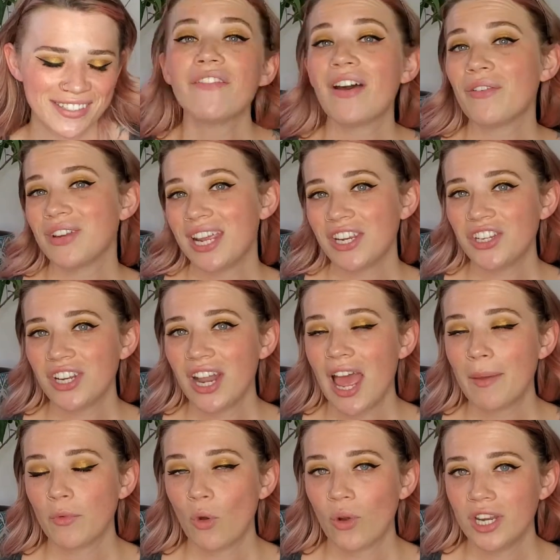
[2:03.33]
The foundation
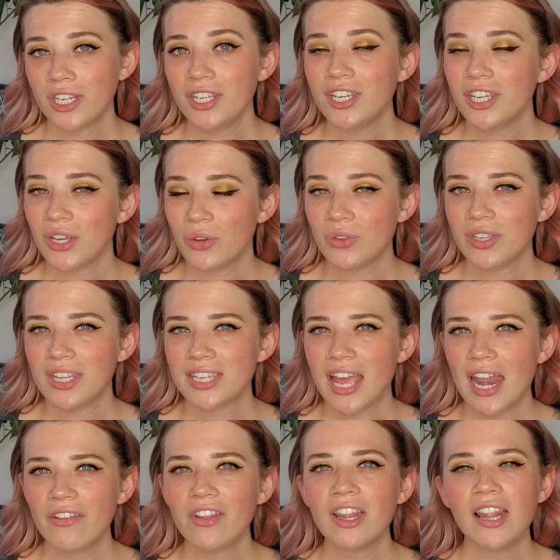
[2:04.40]
I'm going to use is
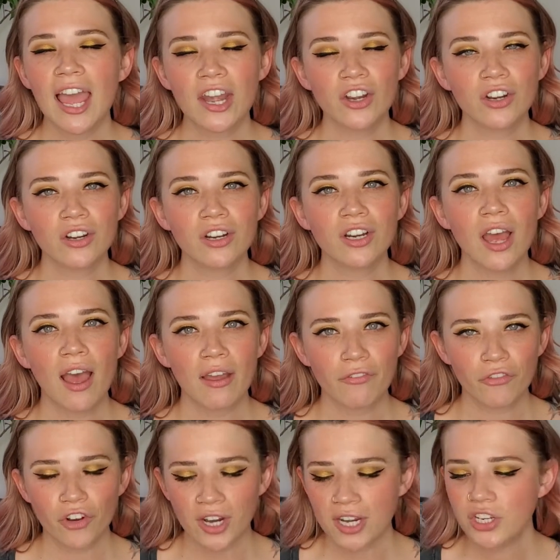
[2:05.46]
kind of a lighter
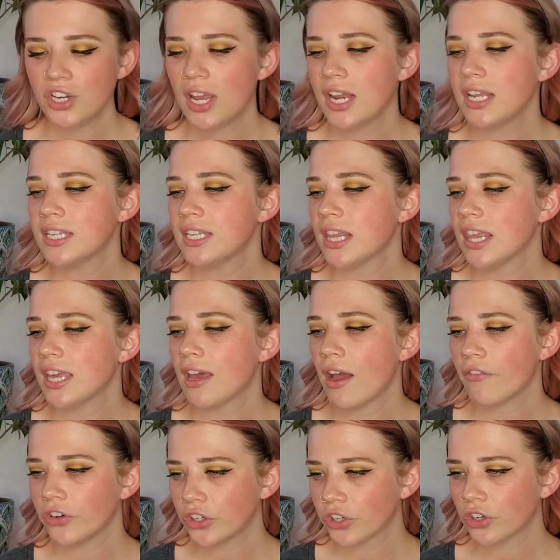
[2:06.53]
coverage. It is the
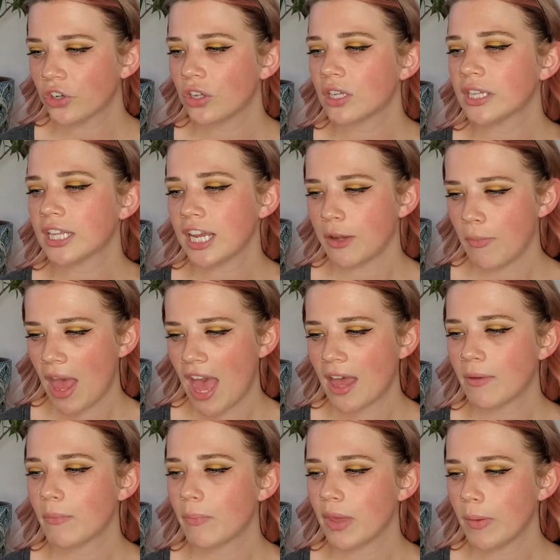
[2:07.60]
Covergirl Clean Matte
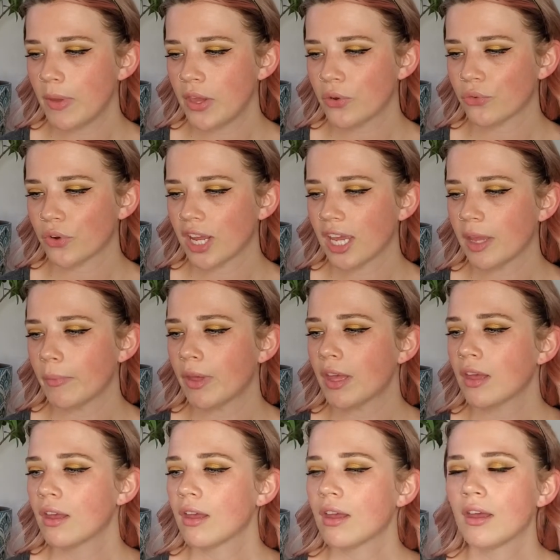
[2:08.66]
BB Cream
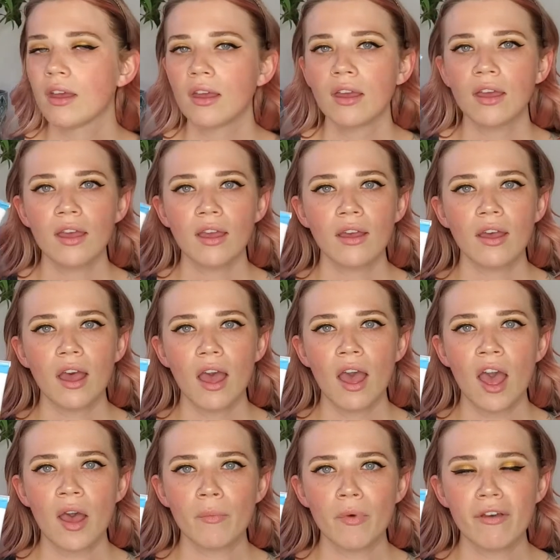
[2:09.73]

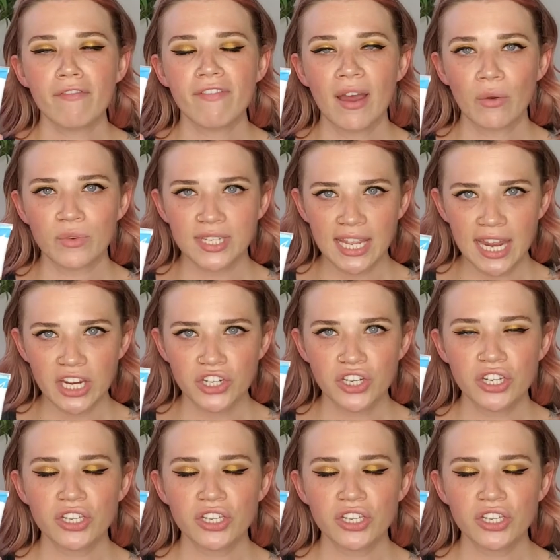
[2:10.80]
foundation.